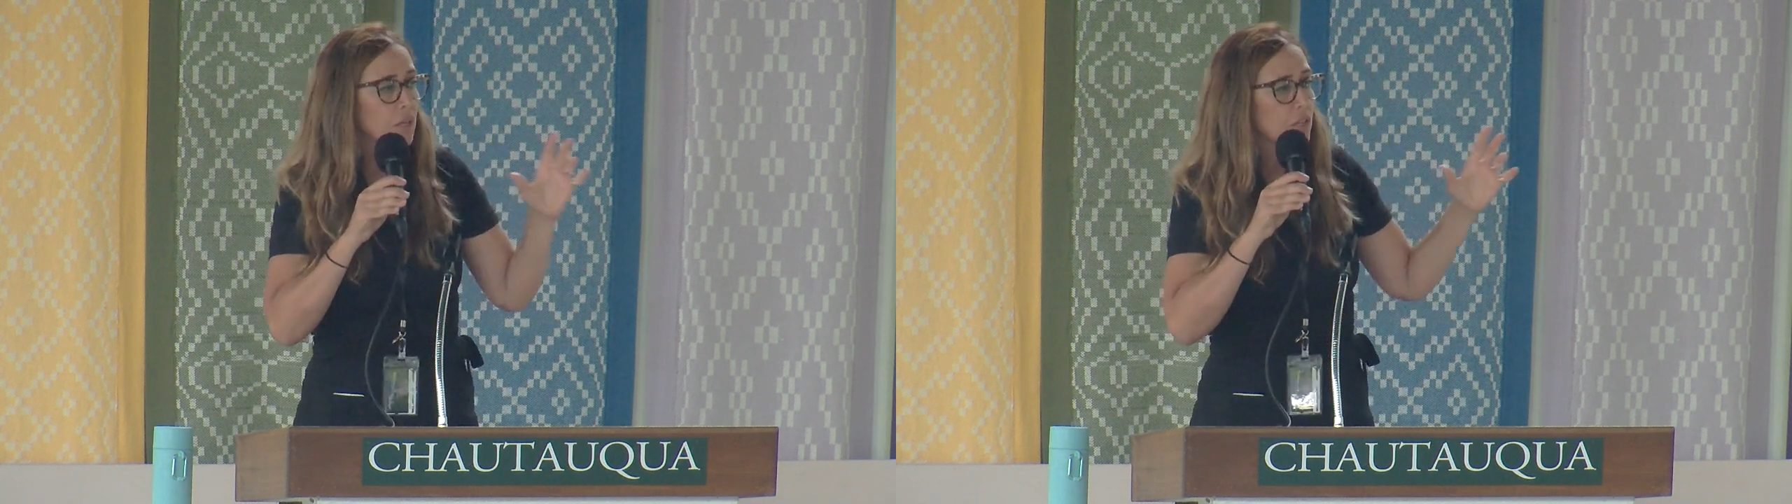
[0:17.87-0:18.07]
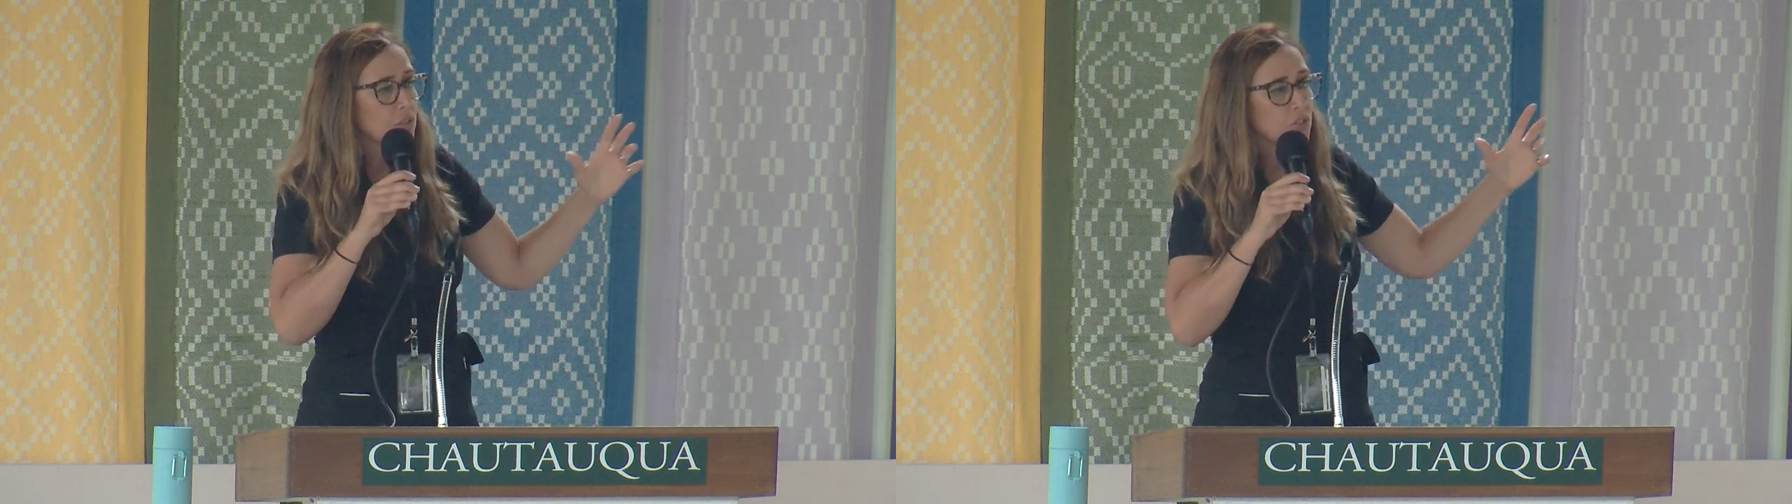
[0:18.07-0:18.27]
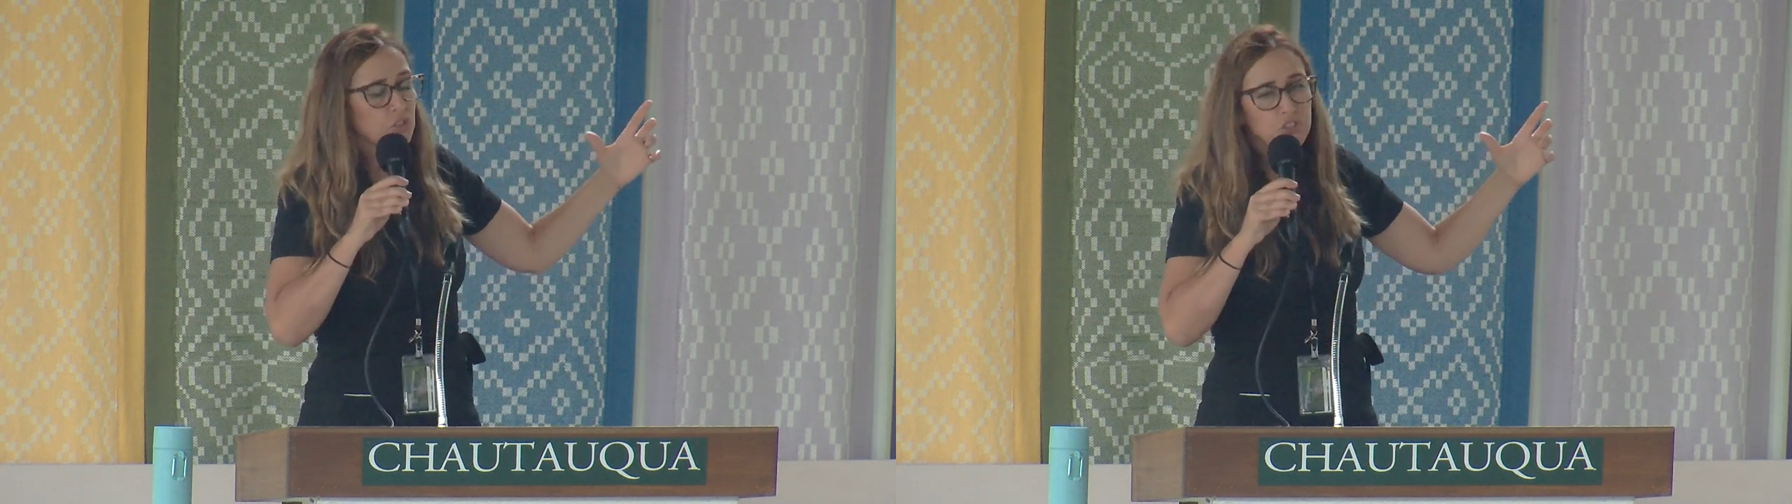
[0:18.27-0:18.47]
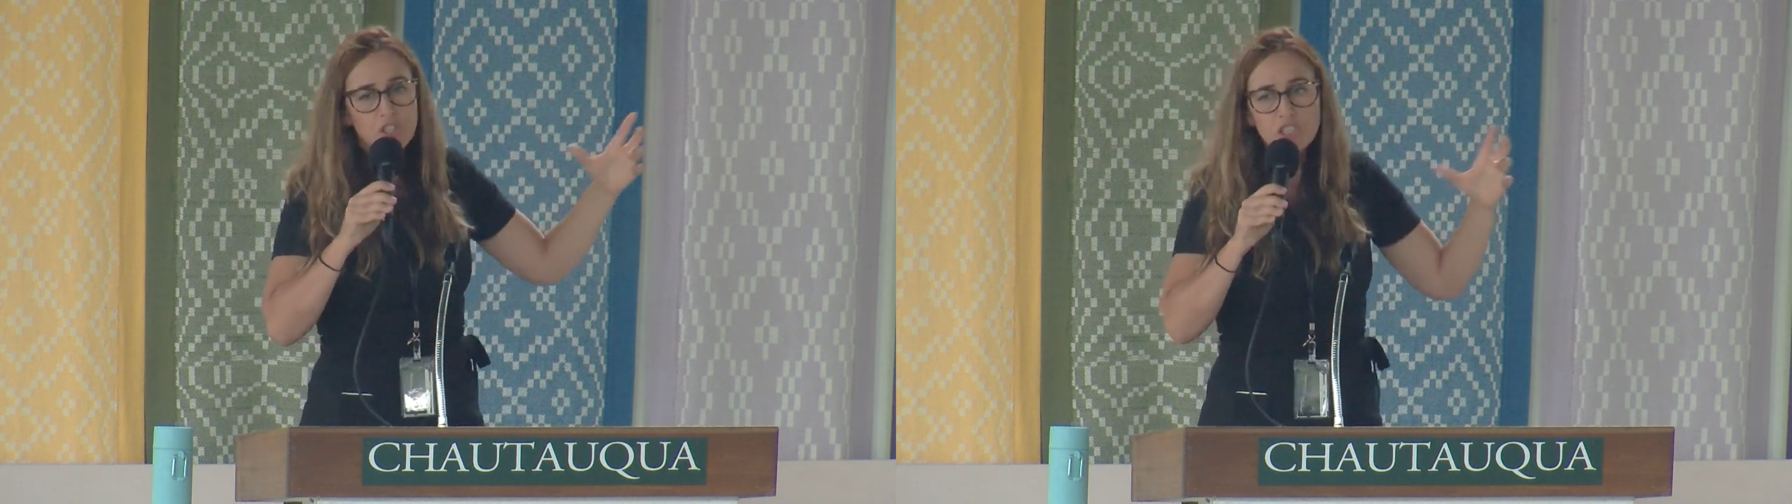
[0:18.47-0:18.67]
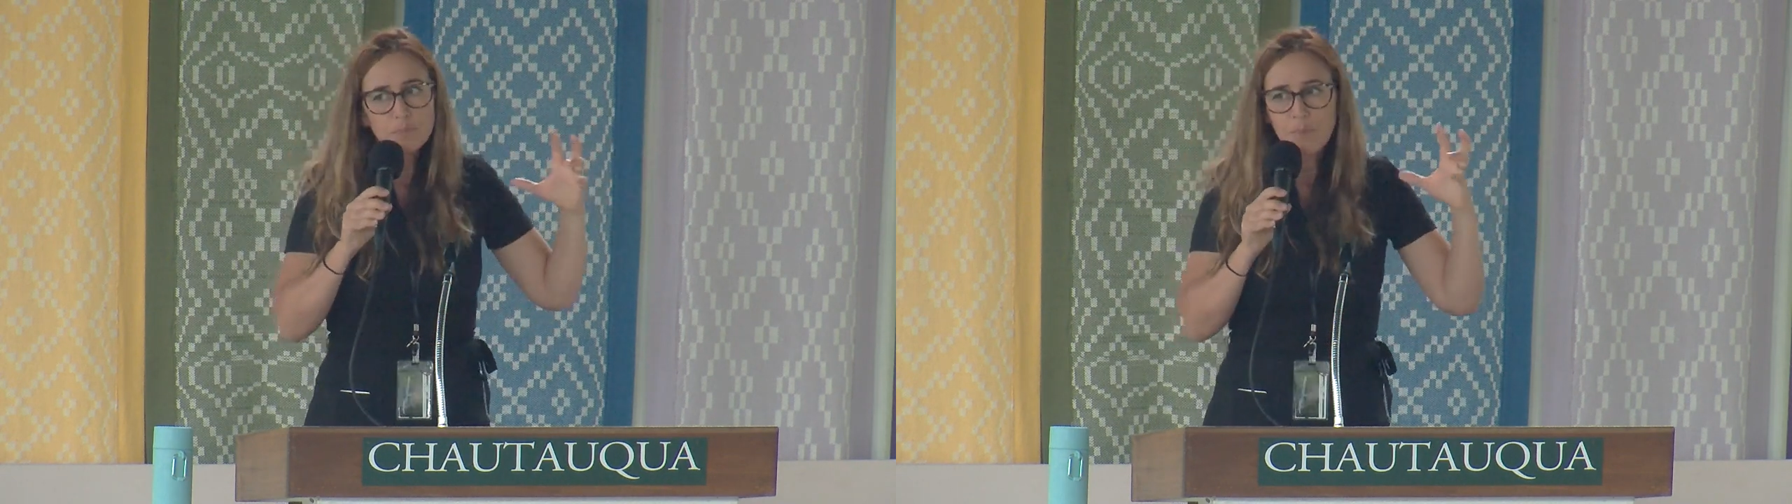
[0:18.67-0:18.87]
So
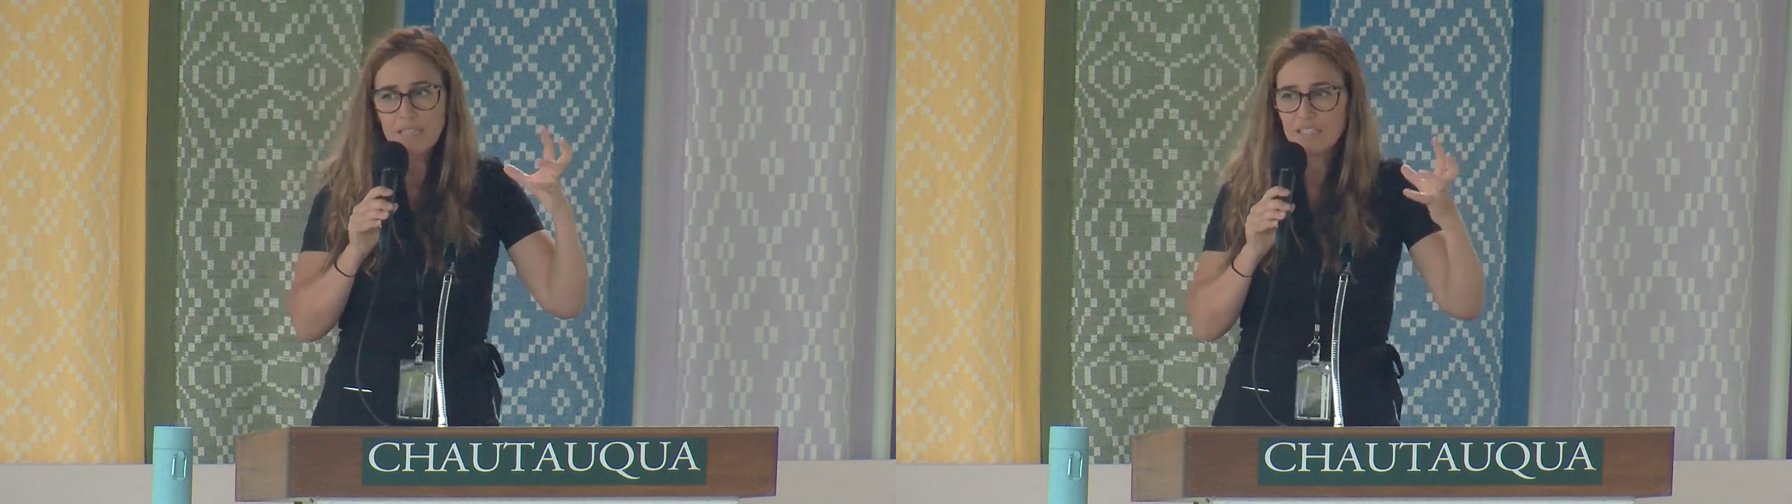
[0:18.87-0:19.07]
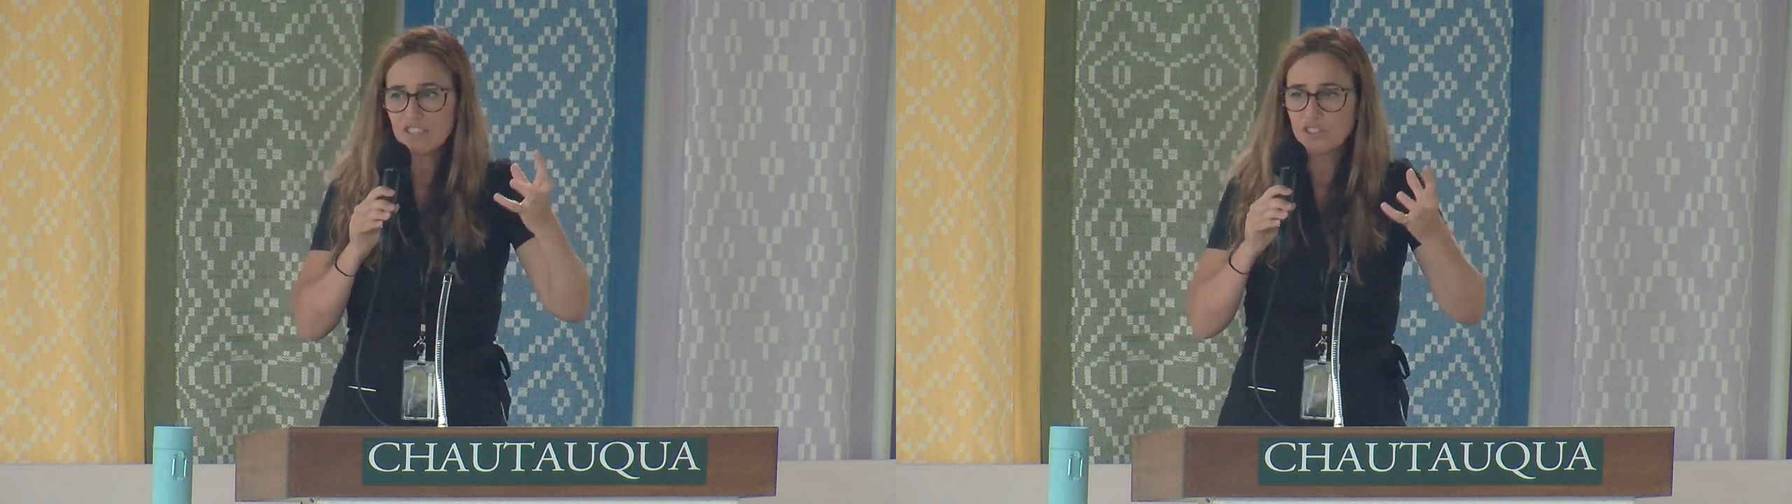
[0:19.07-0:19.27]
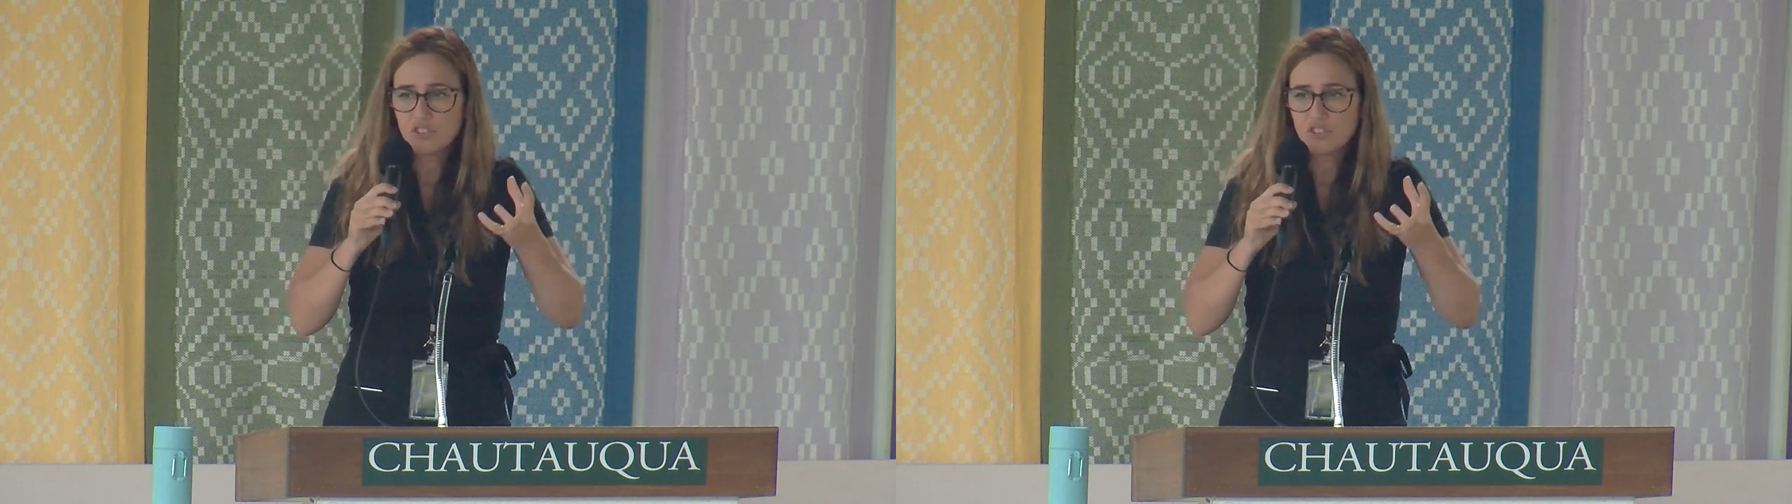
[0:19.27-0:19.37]
just by these